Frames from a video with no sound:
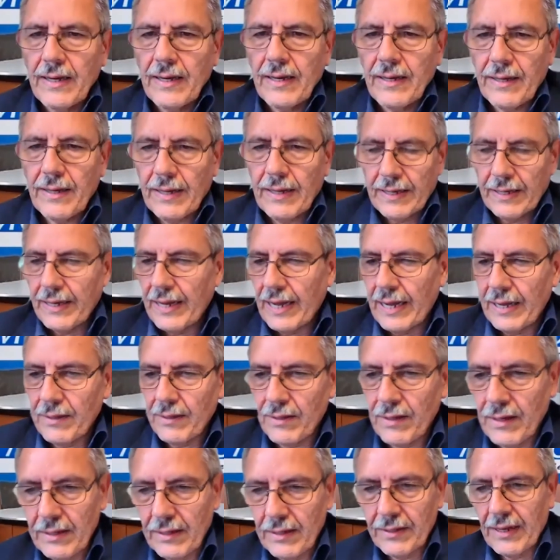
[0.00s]
Again,
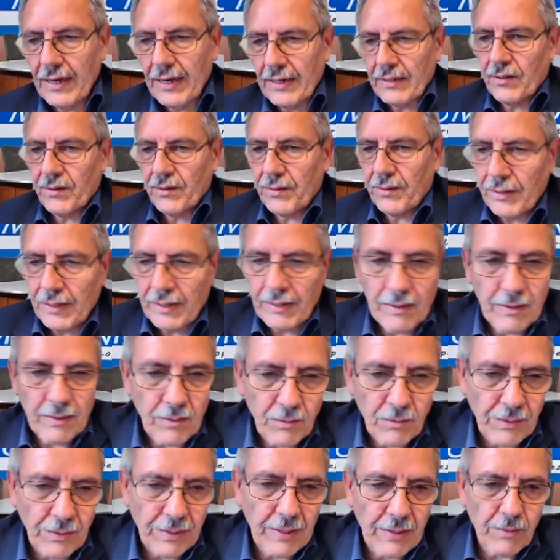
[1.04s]
uh, Doctor, uh,
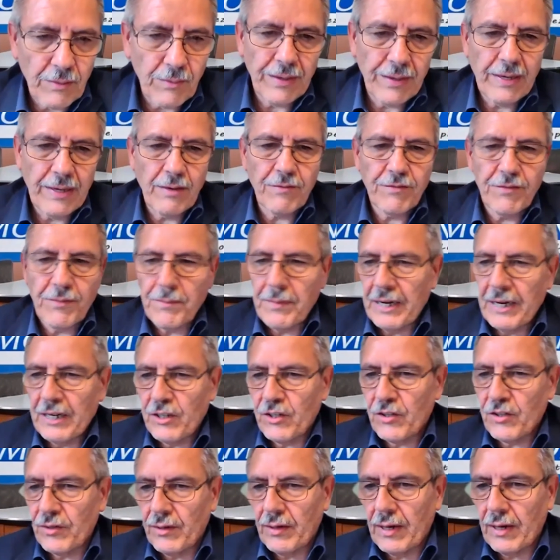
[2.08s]
great, great
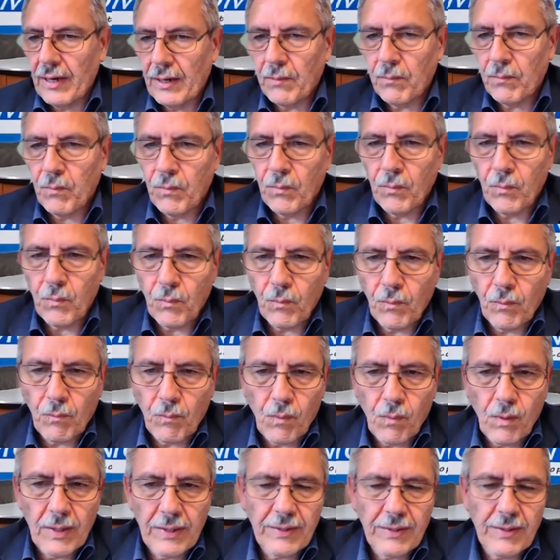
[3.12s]
information. Um,
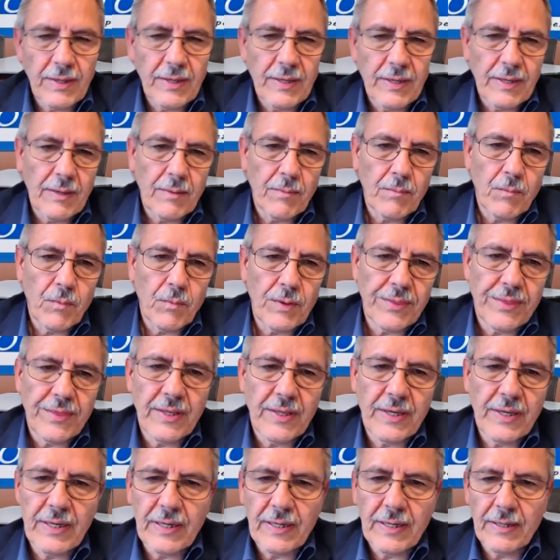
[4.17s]
one, uh, one
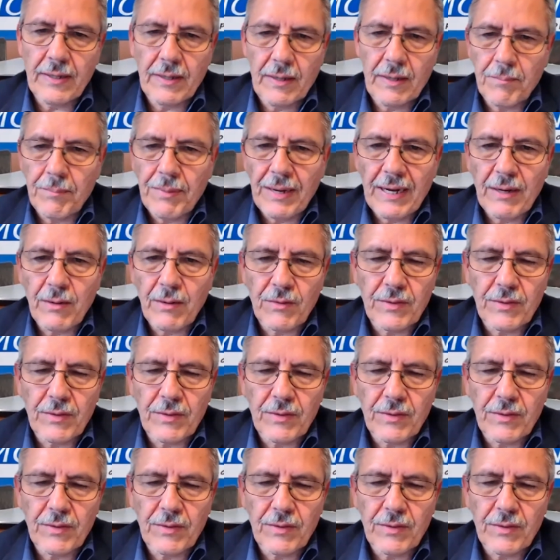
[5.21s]
thing uh, about